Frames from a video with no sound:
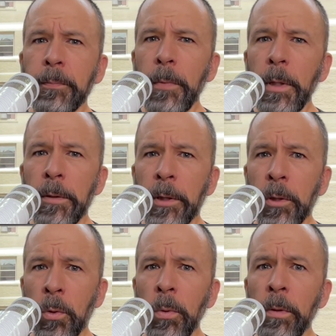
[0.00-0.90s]
the
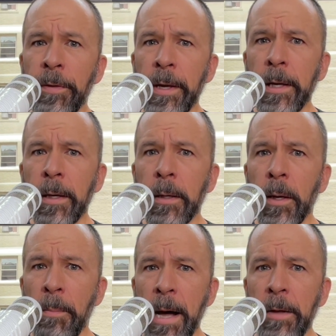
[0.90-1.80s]
cool thing
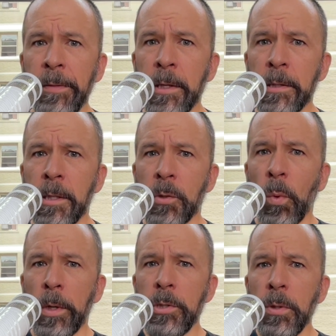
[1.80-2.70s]
about this is
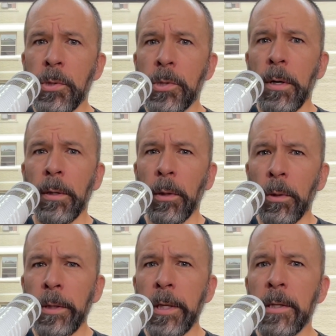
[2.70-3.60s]
once you start
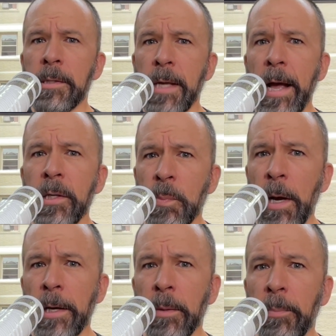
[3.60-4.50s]
learning the science
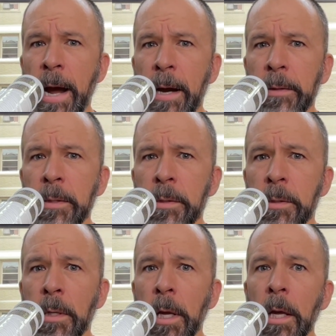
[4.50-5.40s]
behind the practice,